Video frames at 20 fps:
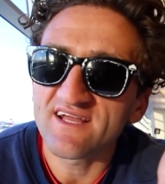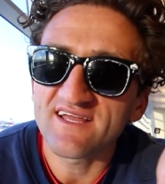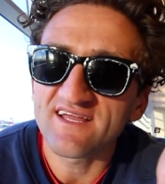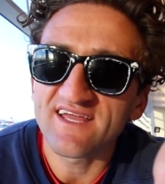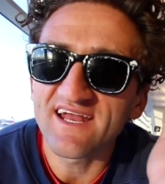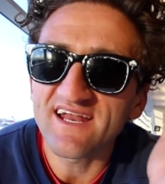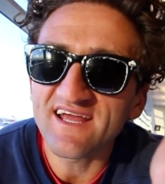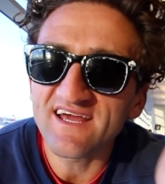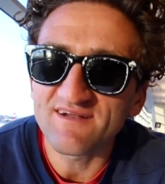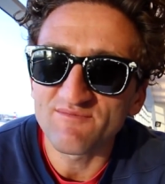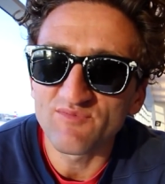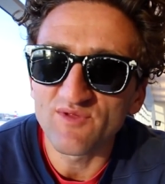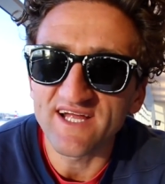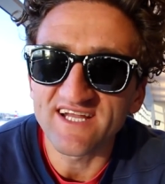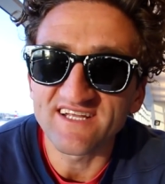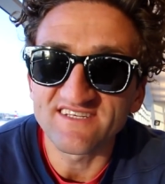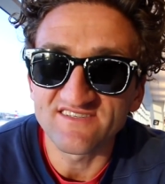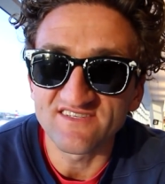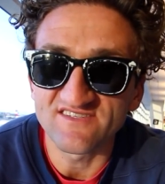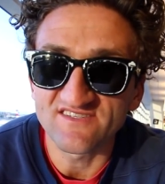Getting on a
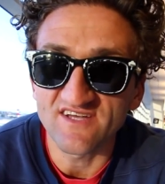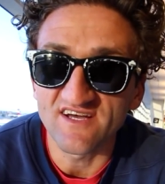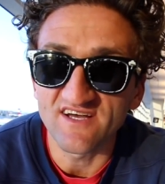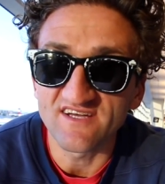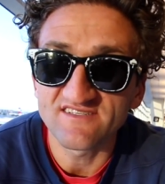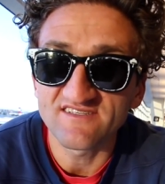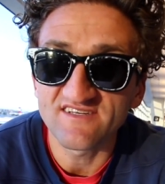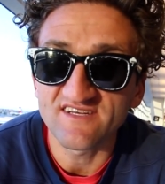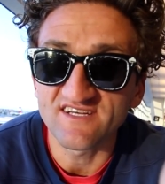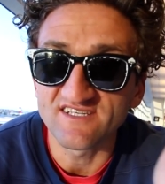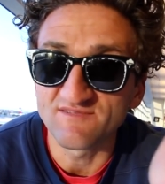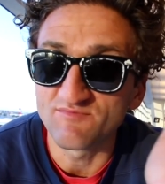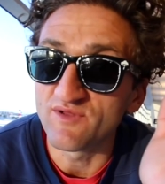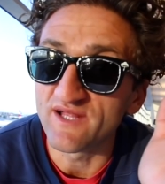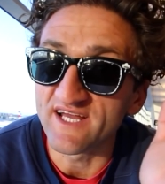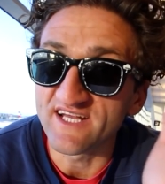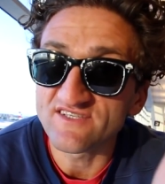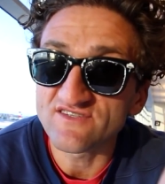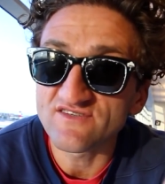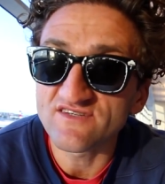plane is disgusting because
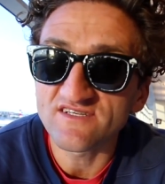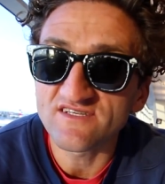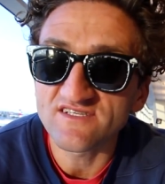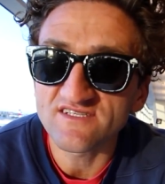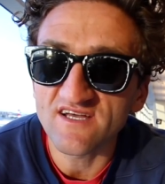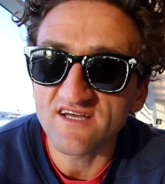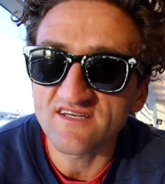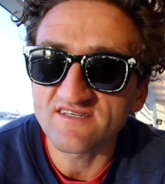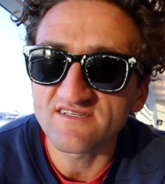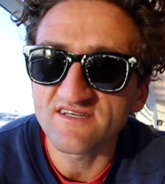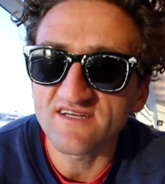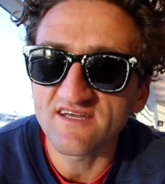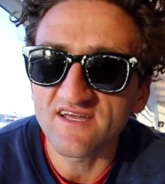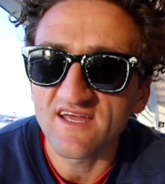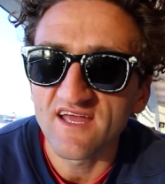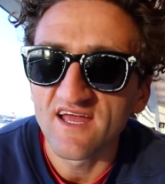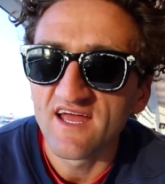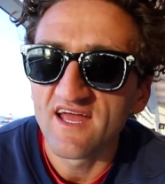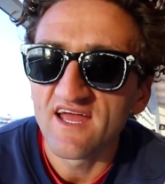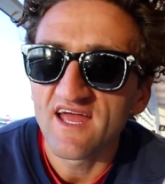planes are
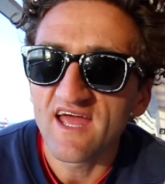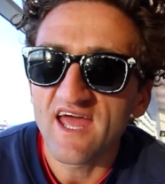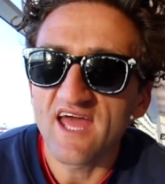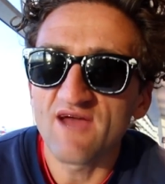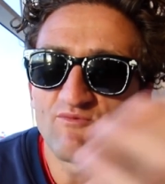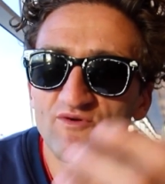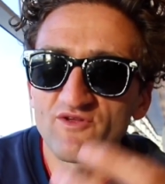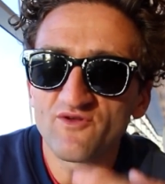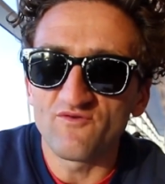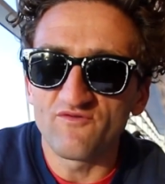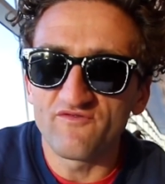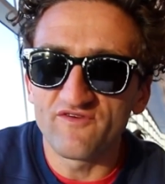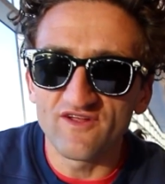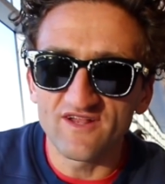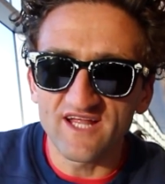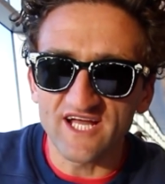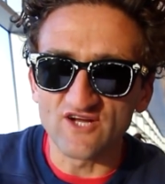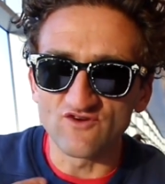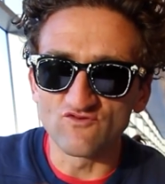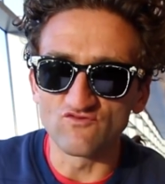disgusting. And when you
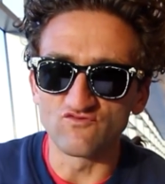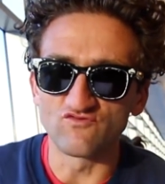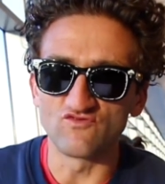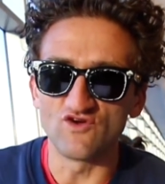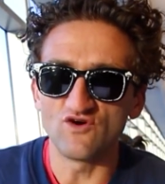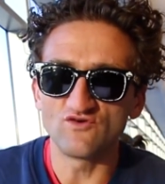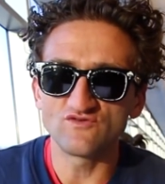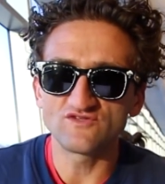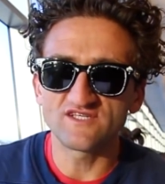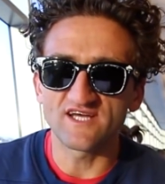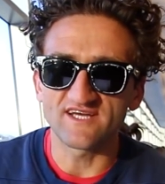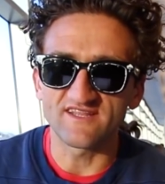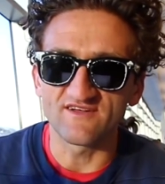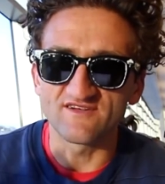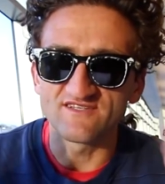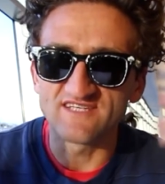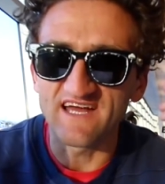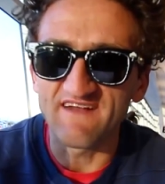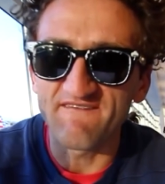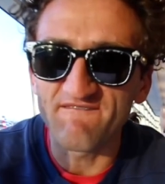feel like gross, like
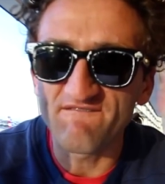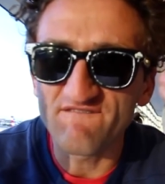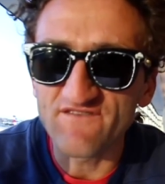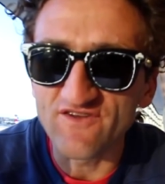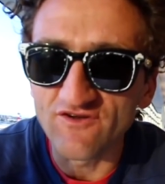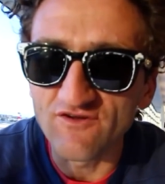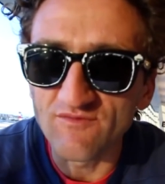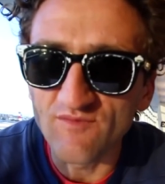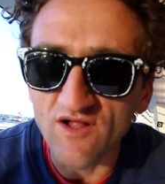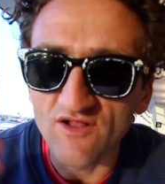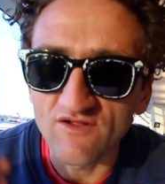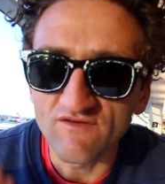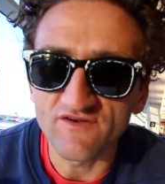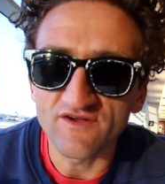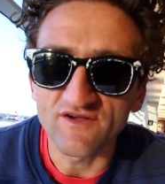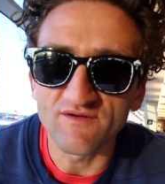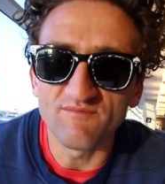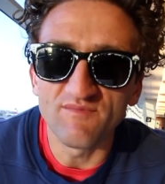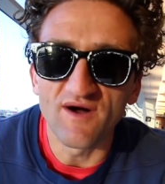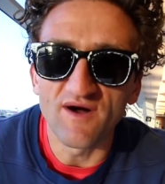there's that film all over
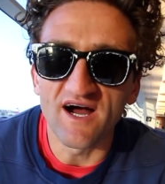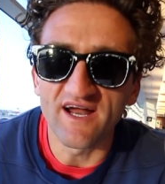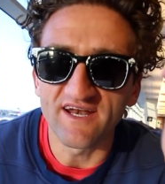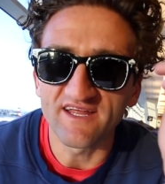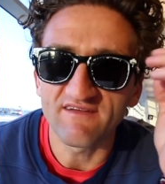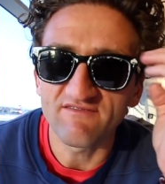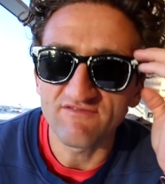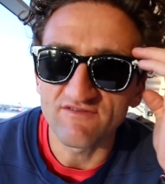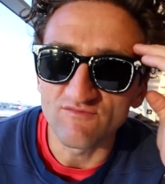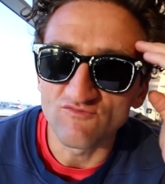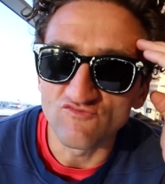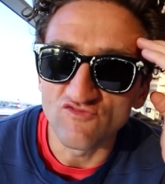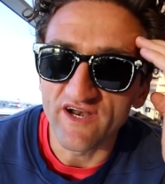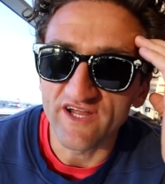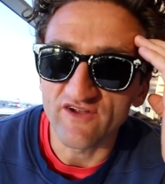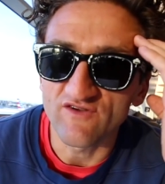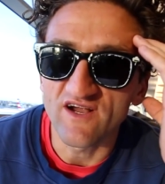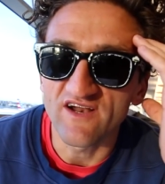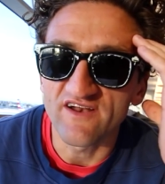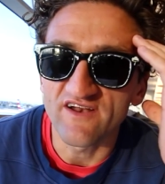your body from
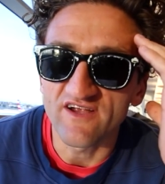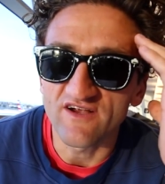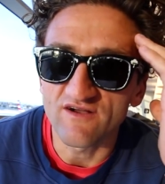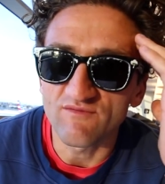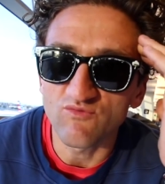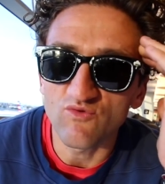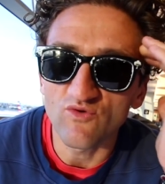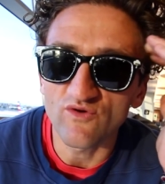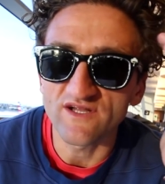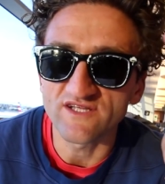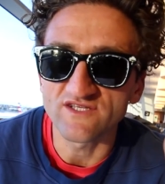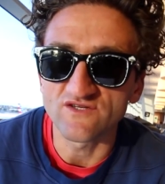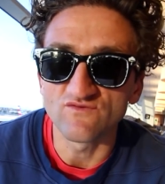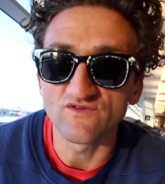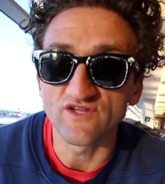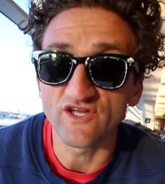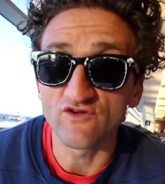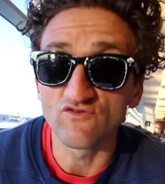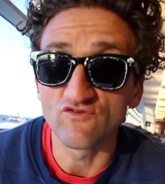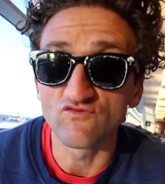running around an airport, it's a
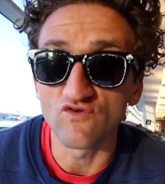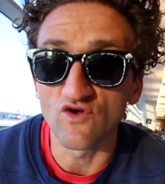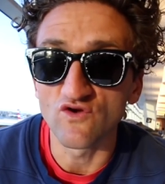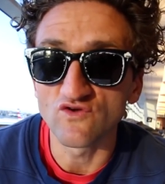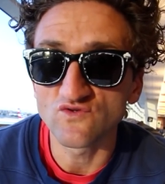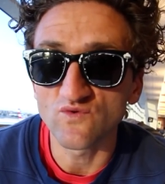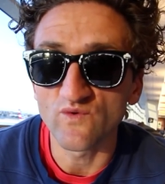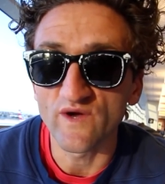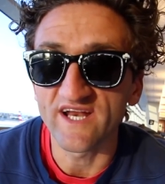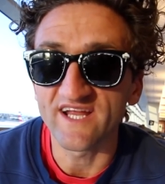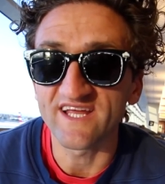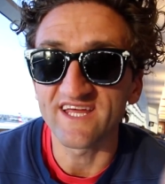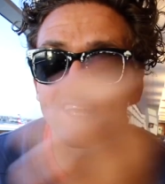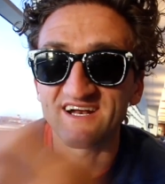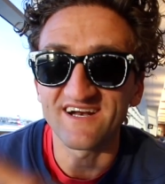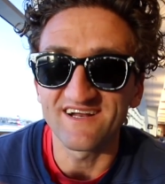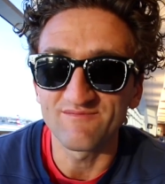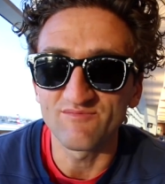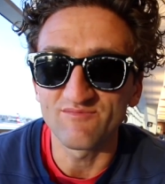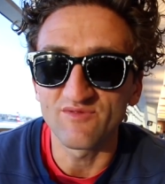really gross way to
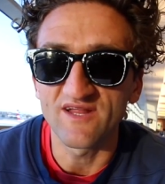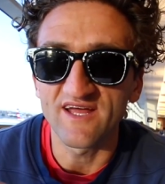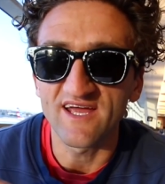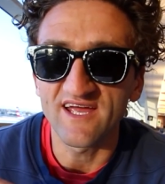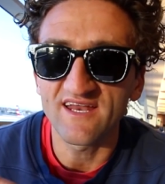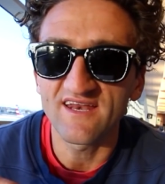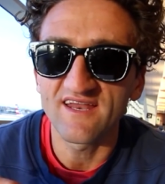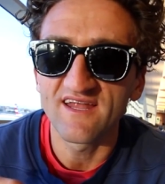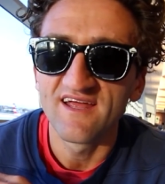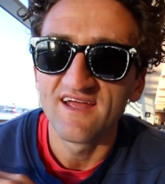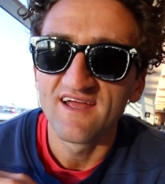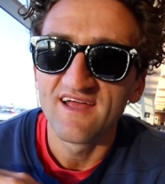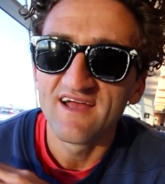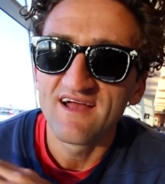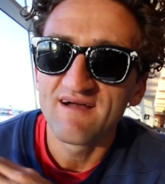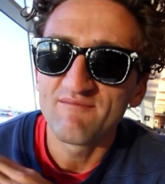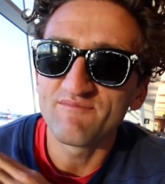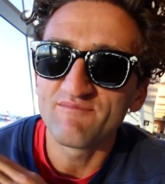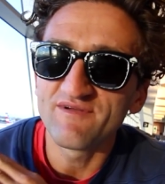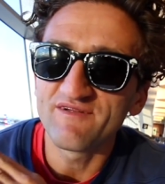get on a plane.
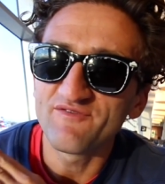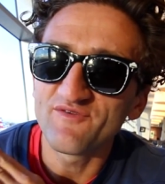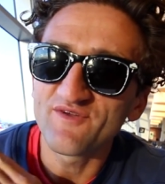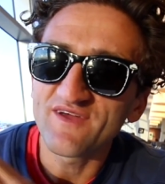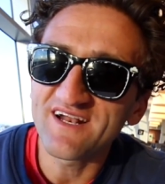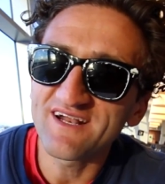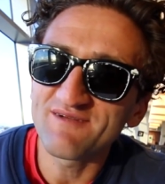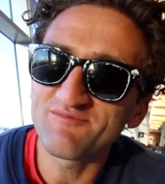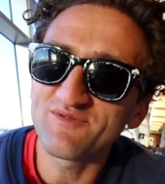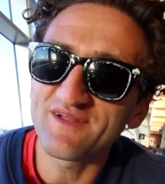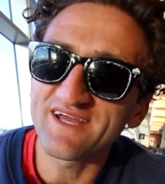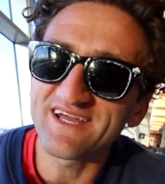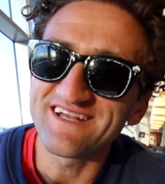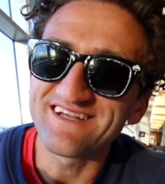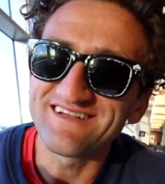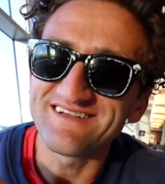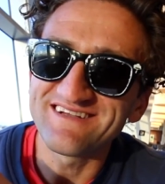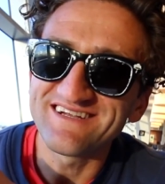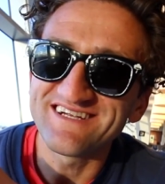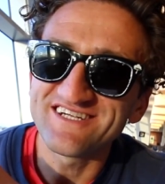But if you get on a
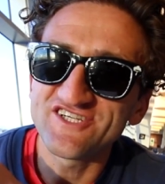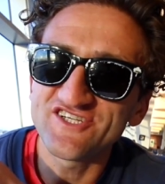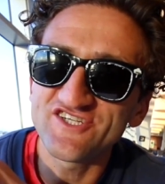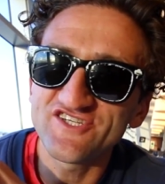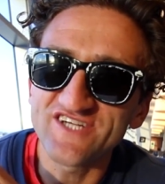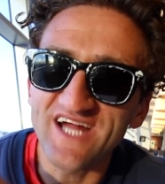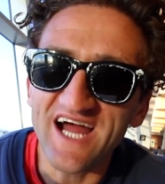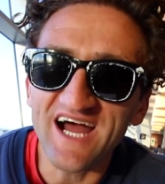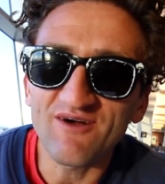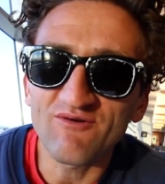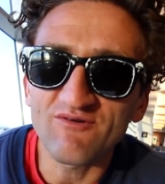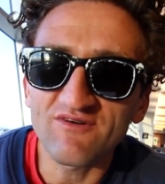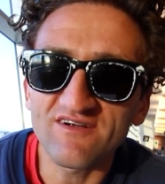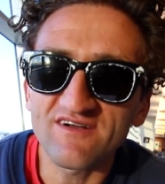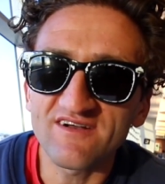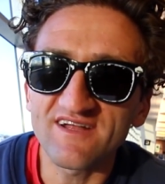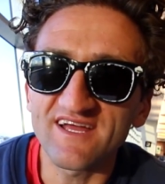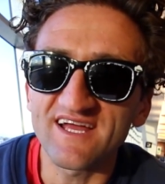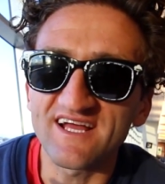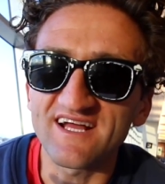plane
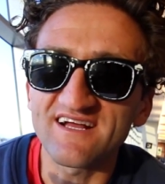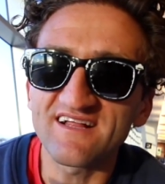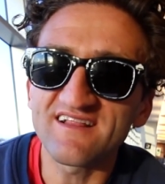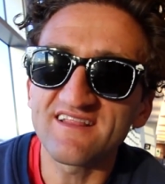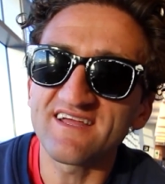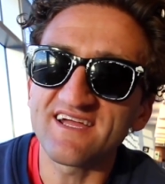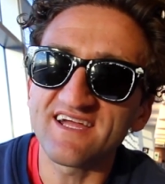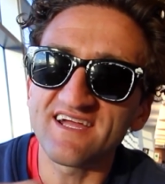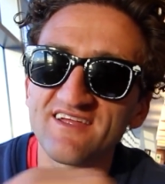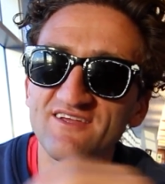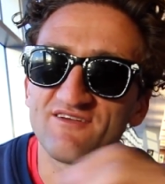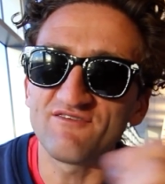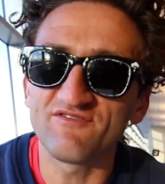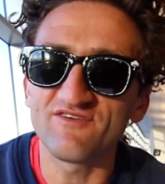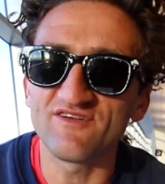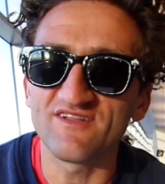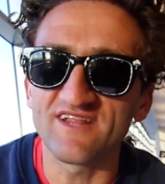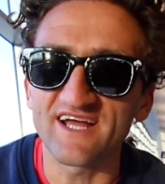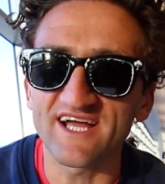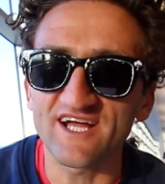showered and clean, you
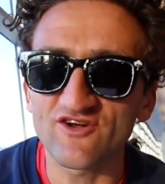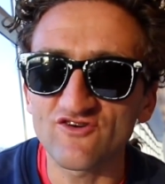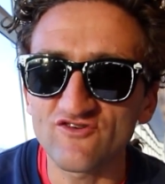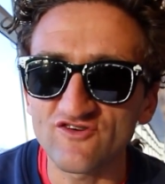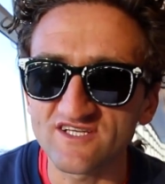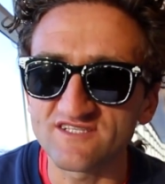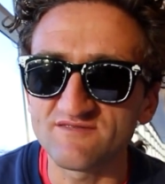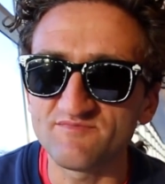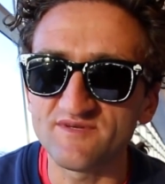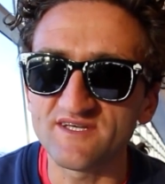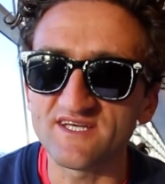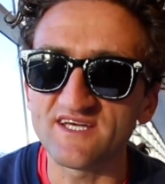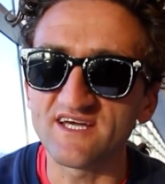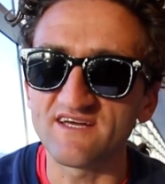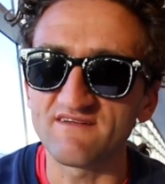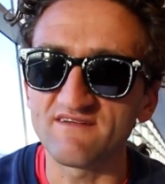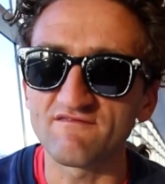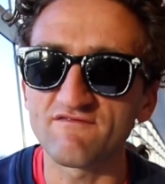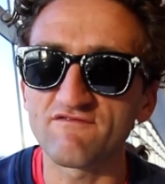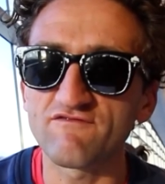feel like crispy
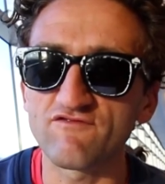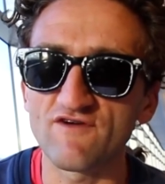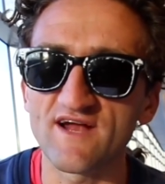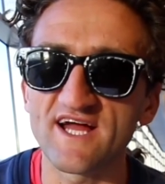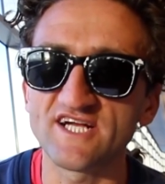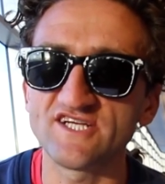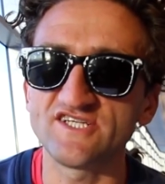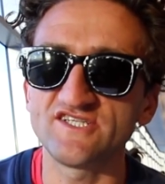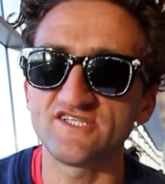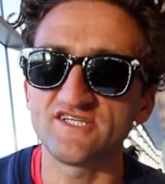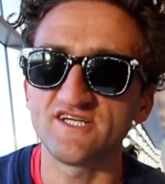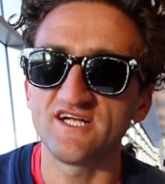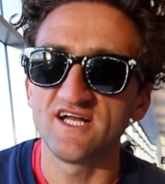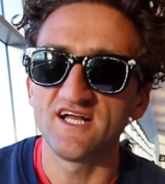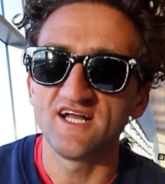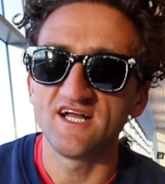and fresh,